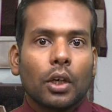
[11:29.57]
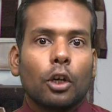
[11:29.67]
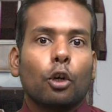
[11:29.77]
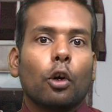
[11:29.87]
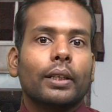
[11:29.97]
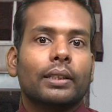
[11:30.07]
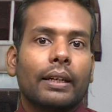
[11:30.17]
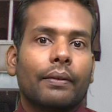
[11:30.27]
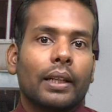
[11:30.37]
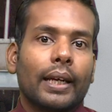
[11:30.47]
noise
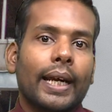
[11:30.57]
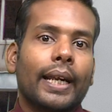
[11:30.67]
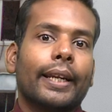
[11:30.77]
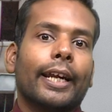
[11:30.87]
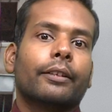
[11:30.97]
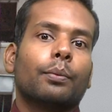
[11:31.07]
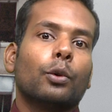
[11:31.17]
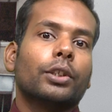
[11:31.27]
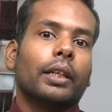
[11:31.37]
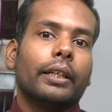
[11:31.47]
level and
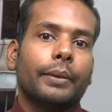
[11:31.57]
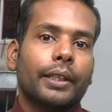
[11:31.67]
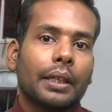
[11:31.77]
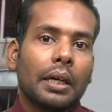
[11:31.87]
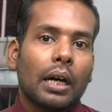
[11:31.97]
exposure limit